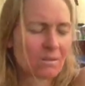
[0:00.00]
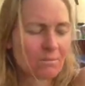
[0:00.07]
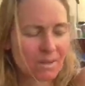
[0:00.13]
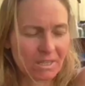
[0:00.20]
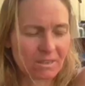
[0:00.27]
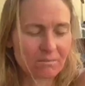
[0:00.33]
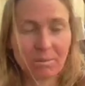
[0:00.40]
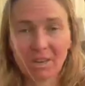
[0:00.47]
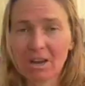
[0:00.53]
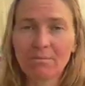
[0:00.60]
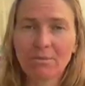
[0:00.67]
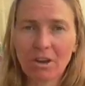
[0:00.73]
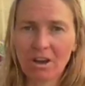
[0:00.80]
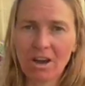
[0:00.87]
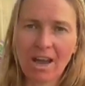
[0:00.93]
But
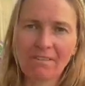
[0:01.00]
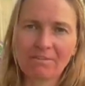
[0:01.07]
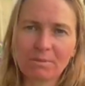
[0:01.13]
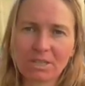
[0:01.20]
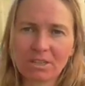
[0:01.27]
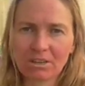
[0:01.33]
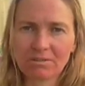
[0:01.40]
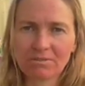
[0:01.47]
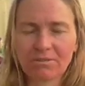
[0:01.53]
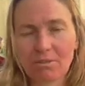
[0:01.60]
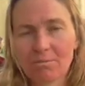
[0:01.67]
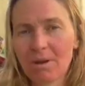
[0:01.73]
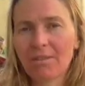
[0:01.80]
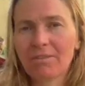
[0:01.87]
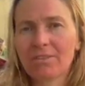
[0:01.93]
I haven't been on them for
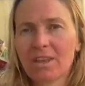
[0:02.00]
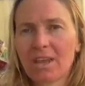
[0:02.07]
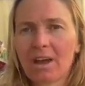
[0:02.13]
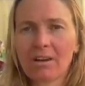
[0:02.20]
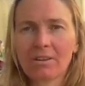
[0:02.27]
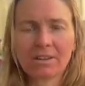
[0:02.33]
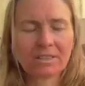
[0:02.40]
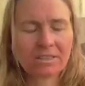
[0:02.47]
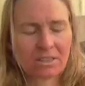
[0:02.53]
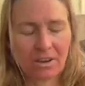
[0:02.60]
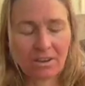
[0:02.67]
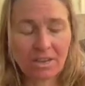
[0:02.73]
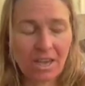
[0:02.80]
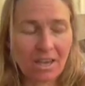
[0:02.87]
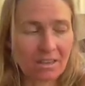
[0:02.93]
a month now. So
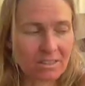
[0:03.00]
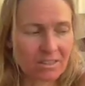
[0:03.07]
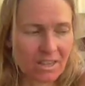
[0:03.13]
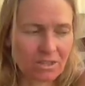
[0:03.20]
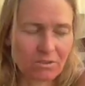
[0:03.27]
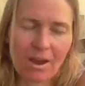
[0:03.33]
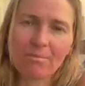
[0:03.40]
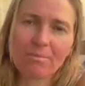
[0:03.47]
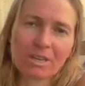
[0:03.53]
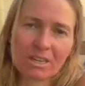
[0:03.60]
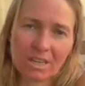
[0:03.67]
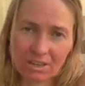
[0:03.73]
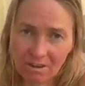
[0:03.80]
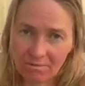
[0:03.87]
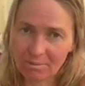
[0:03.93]
yeah, so that's great.
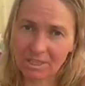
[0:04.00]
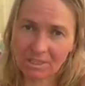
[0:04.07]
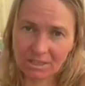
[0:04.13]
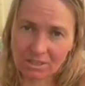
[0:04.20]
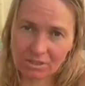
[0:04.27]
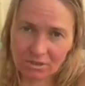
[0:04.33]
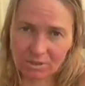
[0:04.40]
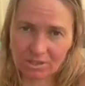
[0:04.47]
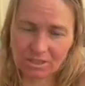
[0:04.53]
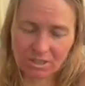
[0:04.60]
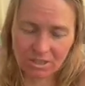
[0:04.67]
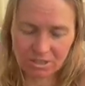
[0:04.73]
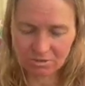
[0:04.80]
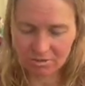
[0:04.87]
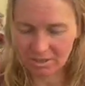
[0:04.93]
And I've been doing the
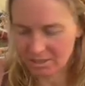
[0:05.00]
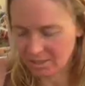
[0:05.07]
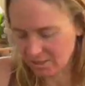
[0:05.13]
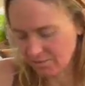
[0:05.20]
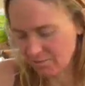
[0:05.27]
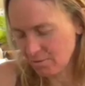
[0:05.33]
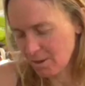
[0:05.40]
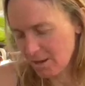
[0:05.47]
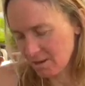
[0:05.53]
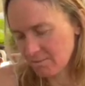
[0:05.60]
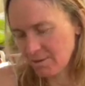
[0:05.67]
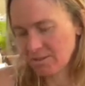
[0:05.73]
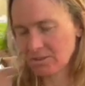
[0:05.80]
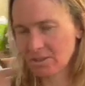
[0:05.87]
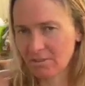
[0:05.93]
glute strengthening for about a
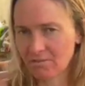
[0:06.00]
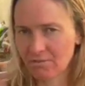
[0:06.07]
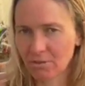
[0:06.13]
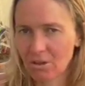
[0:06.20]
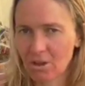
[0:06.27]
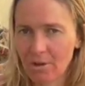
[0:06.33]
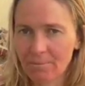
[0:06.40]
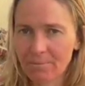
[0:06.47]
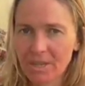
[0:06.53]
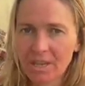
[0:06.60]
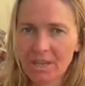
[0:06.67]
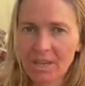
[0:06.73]
month, like full on.